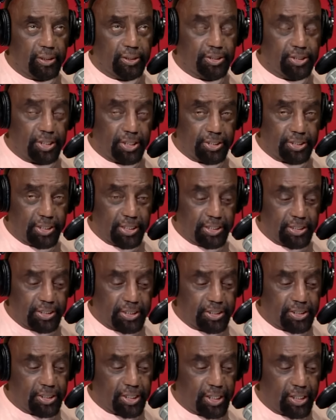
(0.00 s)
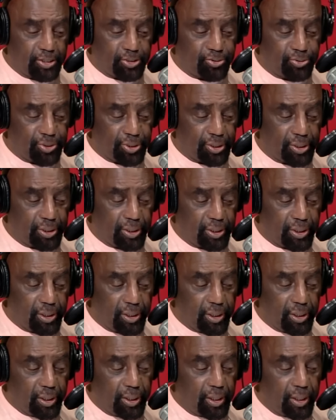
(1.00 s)
such as this country,
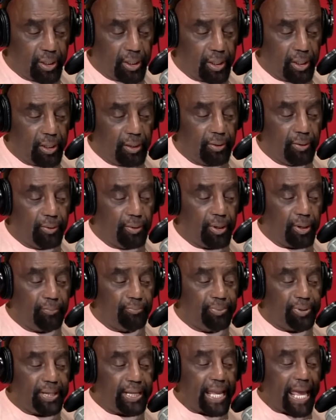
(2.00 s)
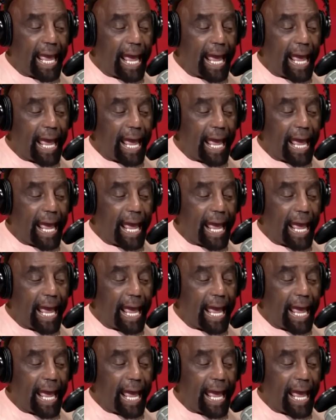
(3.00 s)
be